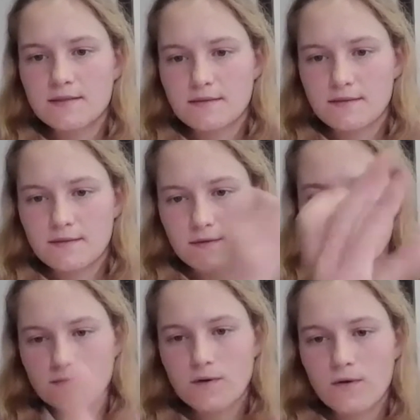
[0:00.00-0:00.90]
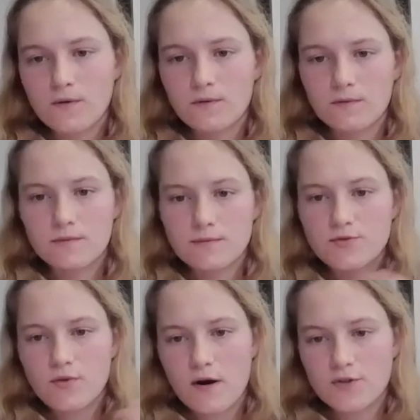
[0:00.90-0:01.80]
overall
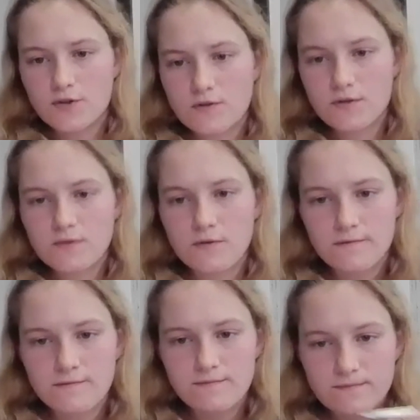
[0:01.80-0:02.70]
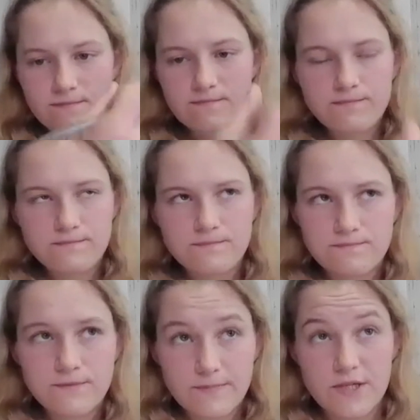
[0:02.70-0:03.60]
structure of
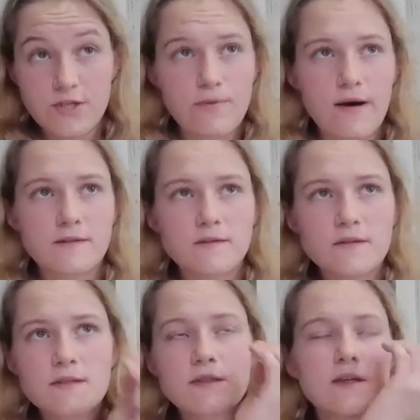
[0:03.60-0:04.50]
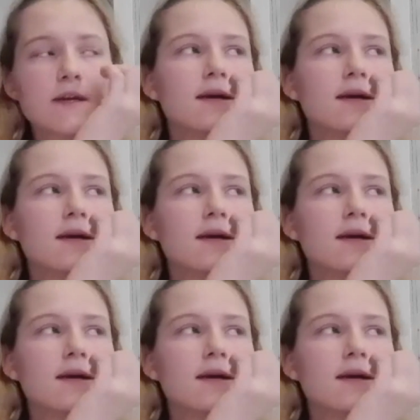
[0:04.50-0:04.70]
speech patterns.